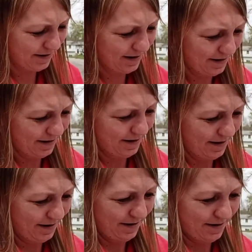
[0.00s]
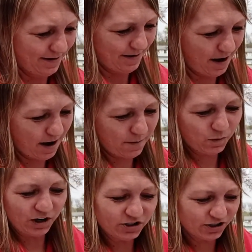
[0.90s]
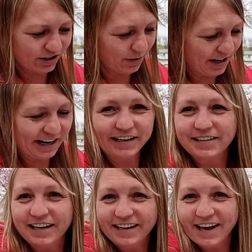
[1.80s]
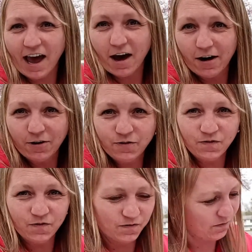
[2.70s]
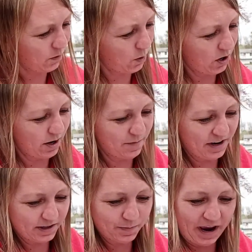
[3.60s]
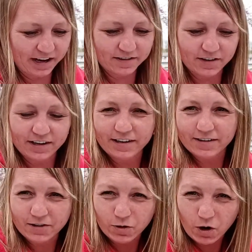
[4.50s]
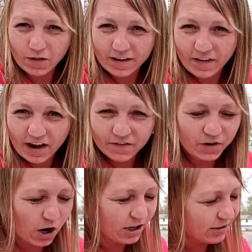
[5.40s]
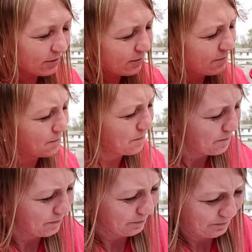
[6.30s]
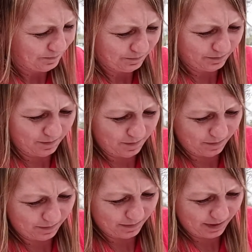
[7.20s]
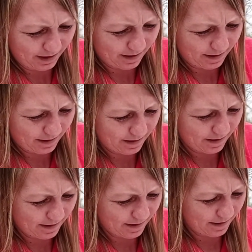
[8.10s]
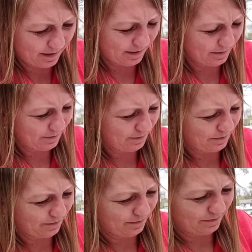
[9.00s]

Jen? Um, we're just doing a decal for Miss Paisley's Girl in Life Garden. All right, we're going to put it on the back of the